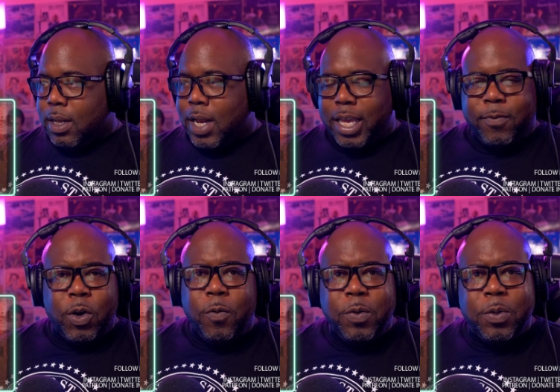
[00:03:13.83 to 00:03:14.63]
Like, if you
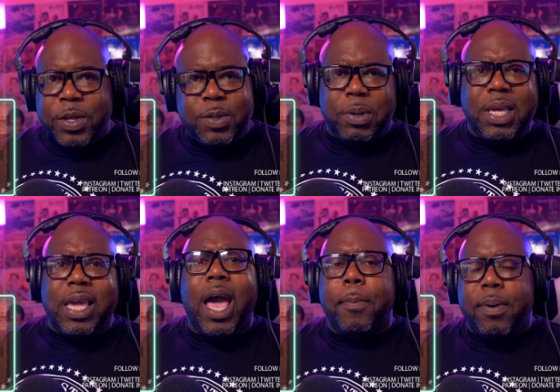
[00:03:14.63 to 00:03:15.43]
don't feel this big
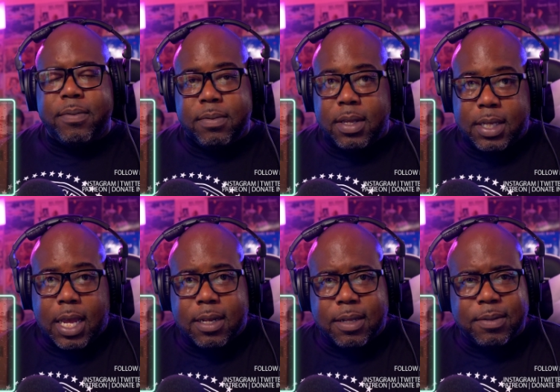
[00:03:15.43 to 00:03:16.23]
cap, uh,
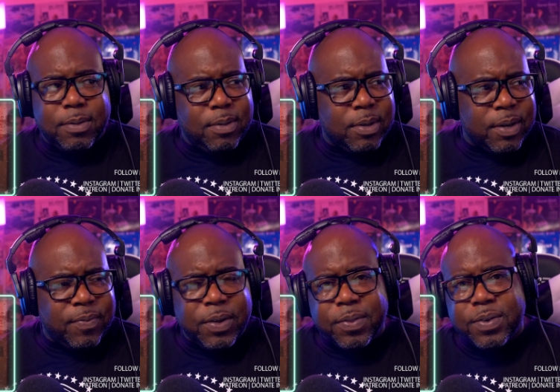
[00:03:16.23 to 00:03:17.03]
exactly, you're going to
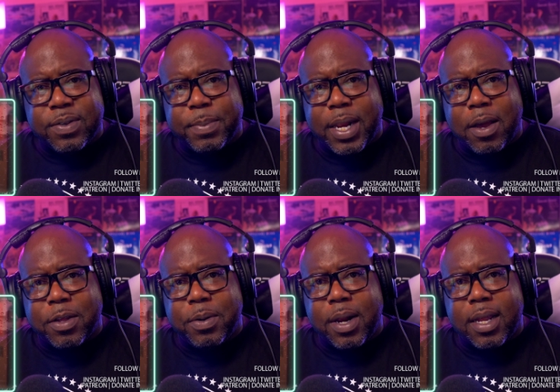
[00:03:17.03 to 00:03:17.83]
feel this. I mean, how can
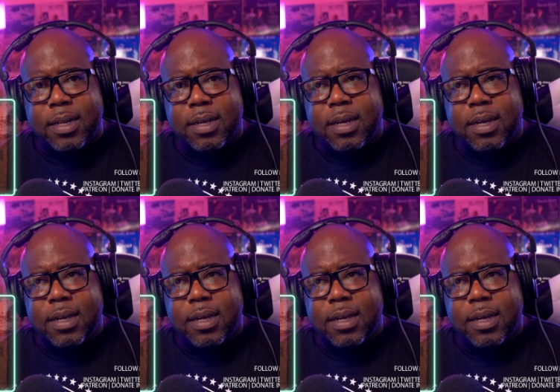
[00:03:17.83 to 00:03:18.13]
you not?